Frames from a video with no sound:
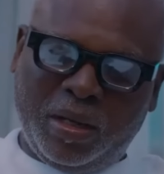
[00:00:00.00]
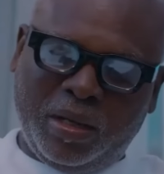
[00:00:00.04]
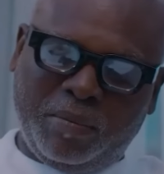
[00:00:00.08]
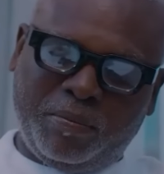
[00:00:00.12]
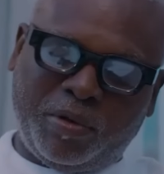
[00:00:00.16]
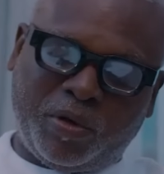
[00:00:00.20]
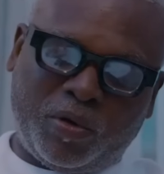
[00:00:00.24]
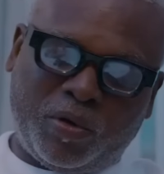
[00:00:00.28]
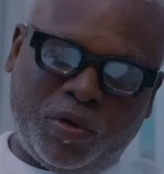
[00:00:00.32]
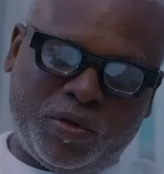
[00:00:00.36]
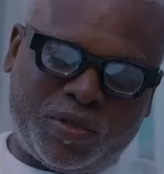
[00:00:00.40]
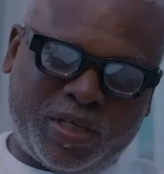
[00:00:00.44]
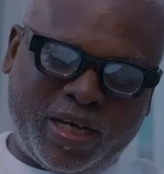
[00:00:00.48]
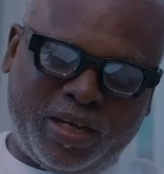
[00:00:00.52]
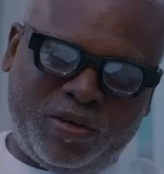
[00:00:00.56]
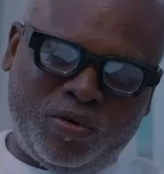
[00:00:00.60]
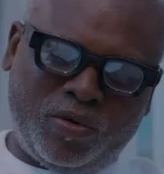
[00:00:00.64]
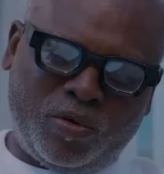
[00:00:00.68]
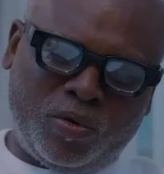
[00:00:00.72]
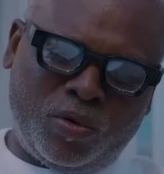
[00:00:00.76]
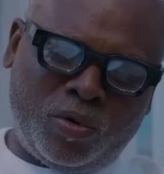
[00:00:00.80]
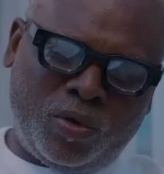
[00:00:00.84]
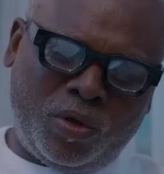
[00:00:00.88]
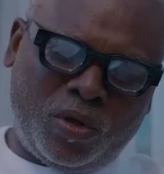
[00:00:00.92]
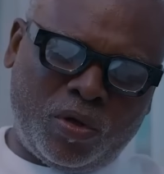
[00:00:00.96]
Because I
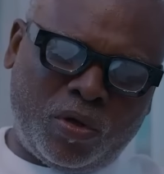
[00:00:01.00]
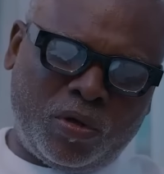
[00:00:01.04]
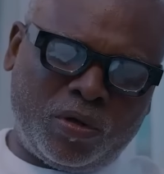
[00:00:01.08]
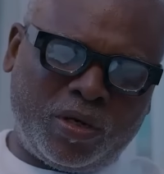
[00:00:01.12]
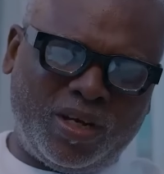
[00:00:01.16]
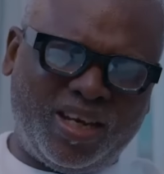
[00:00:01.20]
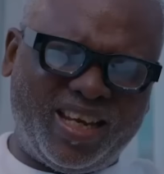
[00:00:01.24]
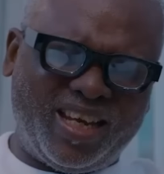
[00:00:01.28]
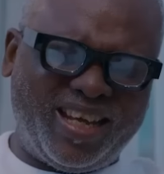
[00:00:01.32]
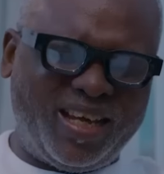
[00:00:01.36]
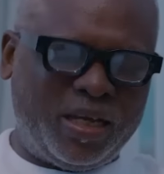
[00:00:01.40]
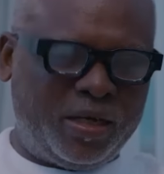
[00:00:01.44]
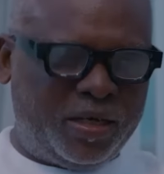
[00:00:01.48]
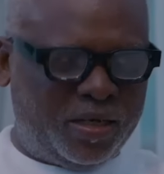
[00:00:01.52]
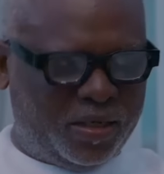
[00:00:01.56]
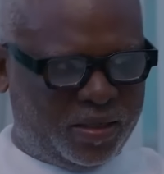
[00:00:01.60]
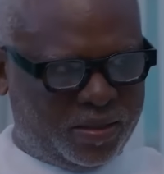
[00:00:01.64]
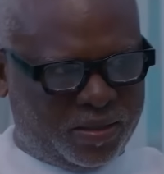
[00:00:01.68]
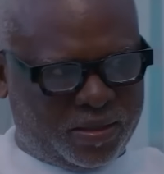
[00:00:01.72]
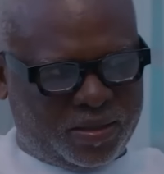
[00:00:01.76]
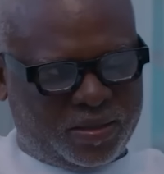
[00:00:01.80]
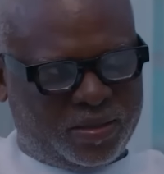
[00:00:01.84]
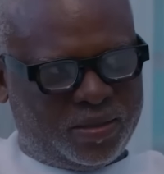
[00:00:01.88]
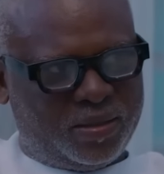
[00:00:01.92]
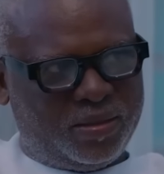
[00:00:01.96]
know young
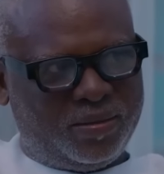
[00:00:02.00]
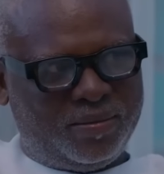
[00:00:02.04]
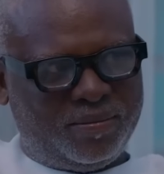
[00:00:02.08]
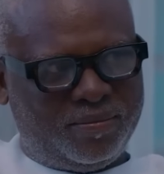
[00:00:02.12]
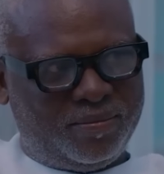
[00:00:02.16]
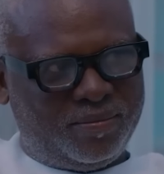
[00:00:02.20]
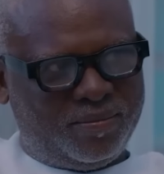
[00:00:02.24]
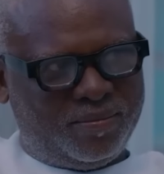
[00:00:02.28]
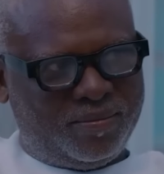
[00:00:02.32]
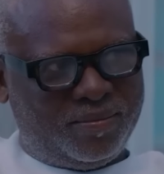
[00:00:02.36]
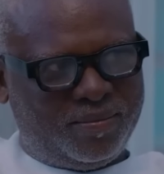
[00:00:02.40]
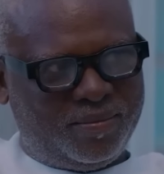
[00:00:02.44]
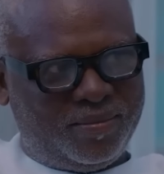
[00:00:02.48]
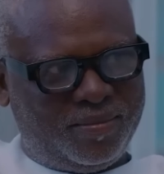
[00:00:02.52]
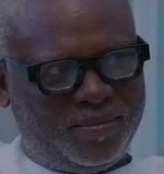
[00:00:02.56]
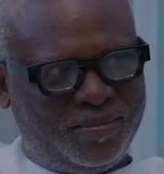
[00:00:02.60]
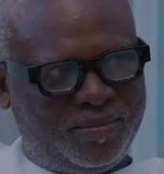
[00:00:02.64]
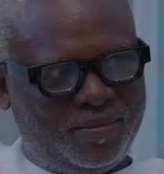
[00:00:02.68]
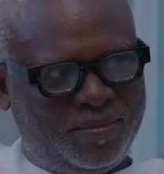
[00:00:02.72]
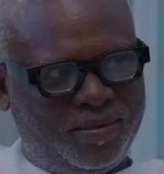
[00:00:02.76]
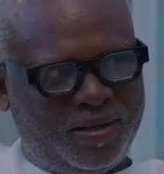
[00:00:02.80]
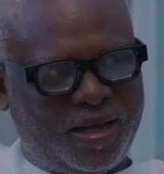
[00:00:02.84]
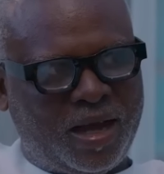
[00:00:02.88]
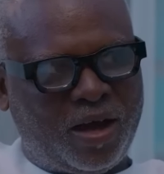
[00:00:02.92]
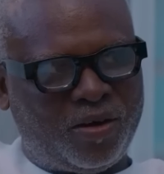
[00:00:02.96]
ladies,
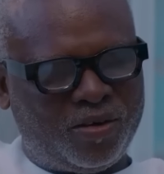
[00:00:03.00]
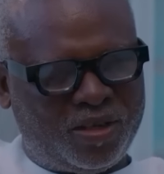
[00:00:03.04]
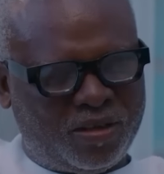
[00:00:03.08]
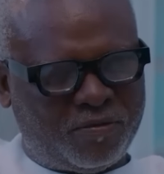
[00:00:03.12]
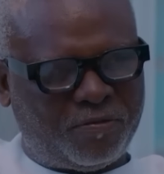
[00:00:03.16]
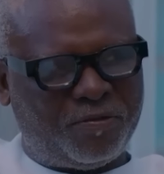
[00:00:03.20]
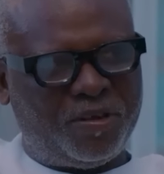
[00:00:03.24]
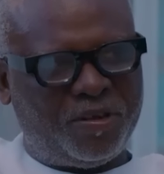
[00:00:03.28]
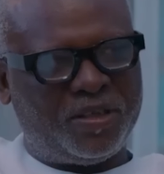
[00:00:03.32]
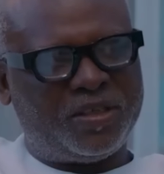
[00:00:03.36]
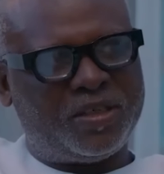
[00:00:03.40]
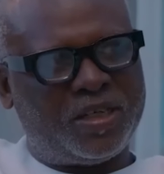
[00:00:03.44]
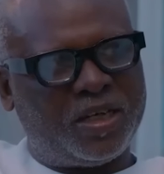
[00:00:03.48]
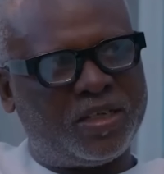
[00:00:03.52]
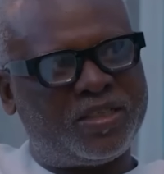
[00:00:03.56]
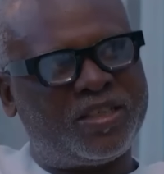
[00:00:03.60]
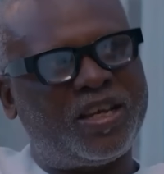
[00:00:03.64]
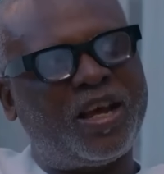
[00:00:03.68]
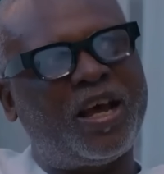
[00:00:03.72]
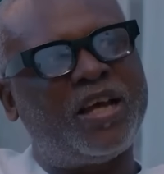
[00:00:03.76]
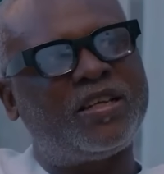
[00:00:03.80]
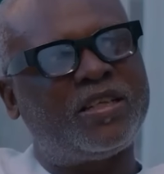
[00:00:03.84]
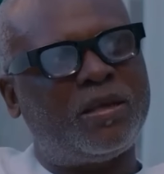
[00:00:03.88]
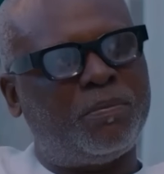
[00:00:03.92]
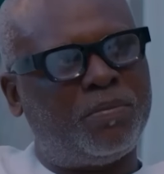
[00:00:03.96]
how they
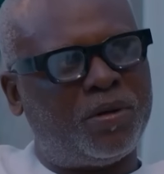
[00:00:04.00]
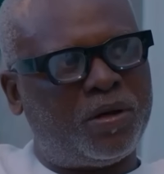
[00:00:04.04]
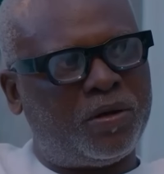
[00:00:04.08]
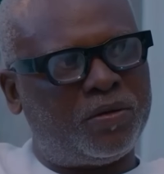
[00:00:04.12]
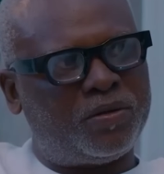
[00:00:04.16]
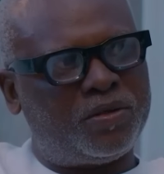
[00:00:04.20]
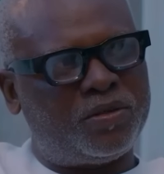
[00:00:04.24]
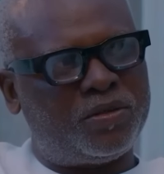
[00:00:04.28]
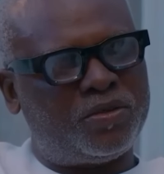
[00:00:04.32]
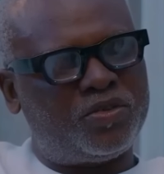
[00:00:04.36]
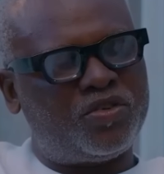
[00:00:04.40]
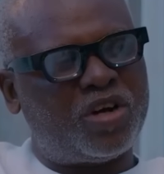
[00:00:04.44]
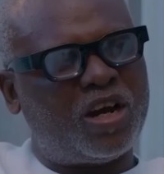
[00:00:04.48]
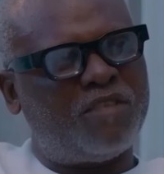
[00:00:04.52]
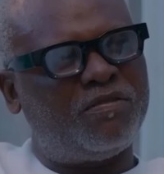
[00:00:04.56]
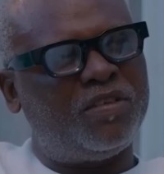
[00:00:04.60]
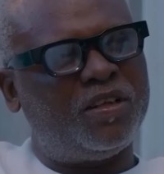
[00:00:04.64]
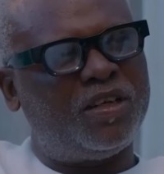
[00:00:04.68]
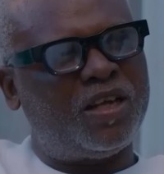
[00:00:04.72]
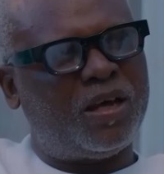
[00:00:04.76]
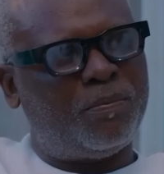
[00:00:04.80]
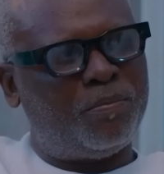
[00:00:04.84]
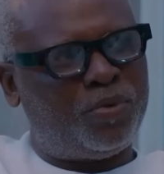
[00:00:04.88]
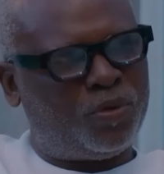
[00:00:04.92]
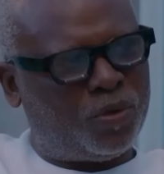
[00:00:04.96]
fantasize about
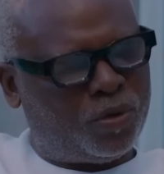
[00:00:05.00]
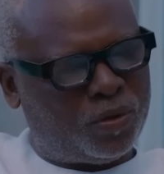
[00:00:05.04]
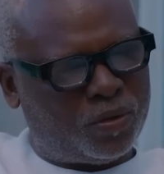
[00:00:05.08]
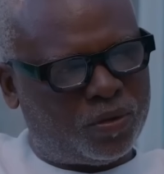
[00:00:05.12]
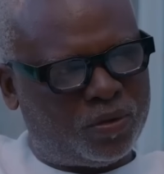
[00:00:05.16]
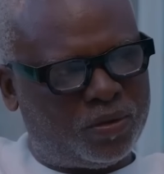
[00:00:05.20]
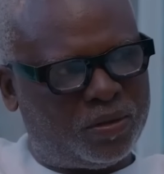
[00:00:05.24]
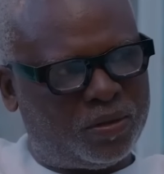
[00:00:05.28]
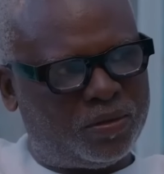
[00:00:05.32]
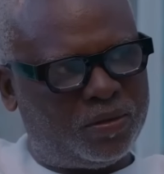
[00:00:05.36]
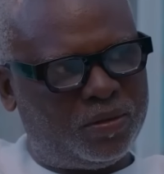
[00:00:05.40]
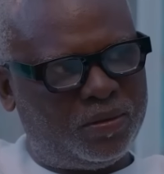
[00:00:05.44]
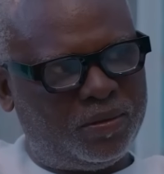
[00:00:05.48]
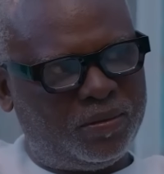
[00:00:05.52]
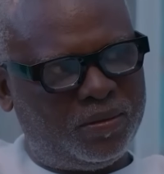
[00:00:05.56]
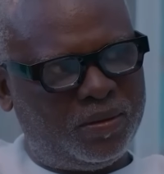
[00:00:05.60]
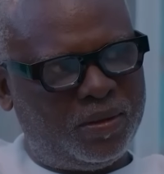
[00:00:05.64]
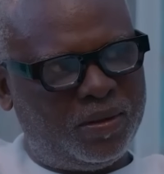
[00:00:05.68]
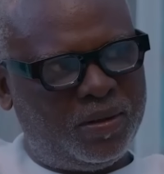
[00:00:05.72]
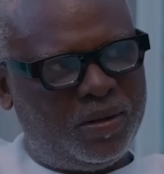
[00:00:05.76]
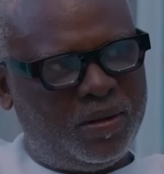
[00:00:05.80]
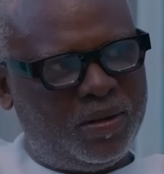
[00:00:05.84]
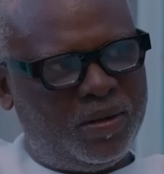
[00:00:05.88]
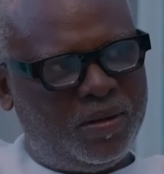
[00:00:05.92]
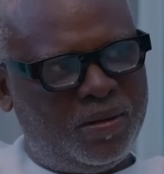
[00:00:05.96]
traveling abroad,
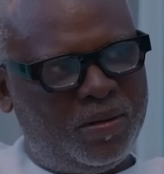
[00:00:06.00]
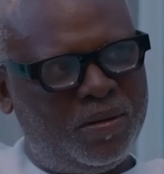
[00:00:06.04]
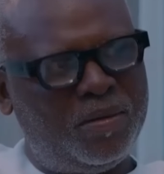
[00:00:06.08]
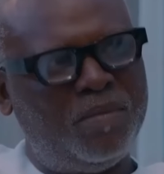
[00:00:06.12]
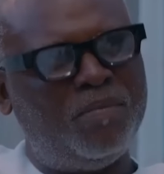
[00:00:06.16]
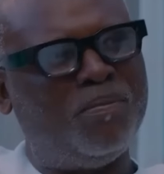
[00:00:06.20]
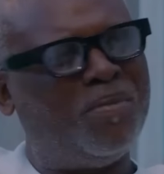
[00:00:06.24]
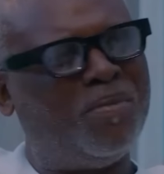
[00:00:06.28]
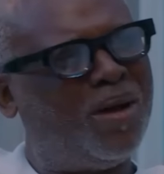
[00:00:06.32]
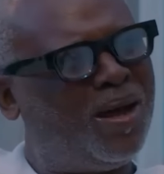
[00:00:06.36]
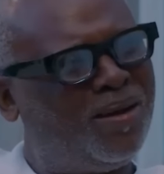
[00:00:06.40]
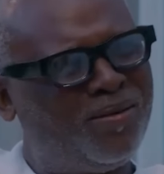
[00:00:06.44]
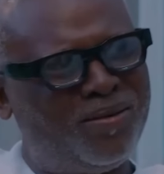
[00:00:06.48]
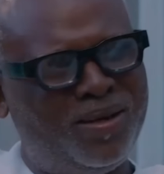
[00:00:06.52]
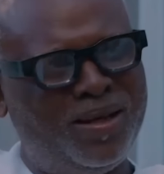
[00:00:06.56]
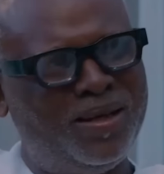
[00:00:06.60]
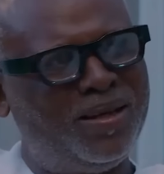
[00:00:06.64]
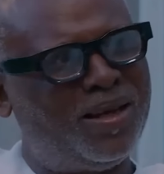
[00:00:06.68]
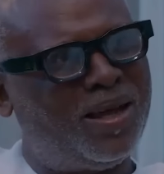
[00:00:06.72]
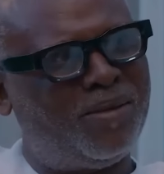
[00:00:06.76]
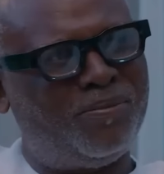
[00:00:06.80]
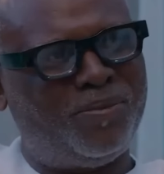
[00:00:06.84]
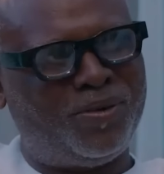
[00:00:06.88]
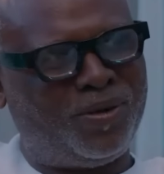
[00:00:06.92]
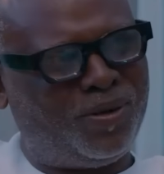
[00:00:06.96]
marrying
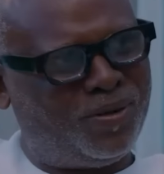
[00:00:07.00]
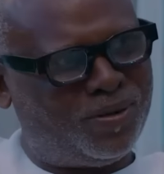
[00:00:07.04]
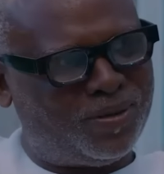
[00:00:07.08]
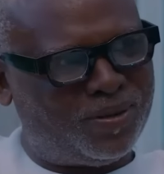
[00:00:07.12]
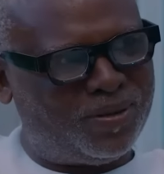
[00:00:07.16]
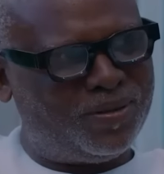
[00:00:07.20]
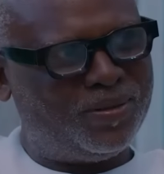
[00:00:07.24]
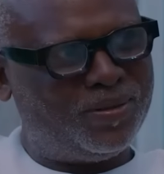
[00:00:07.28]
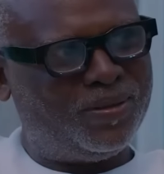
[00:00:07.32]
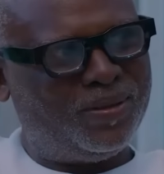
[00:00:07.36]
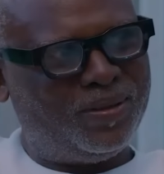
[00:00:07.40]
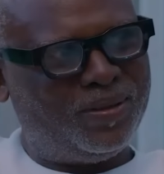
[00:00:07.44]
abroad.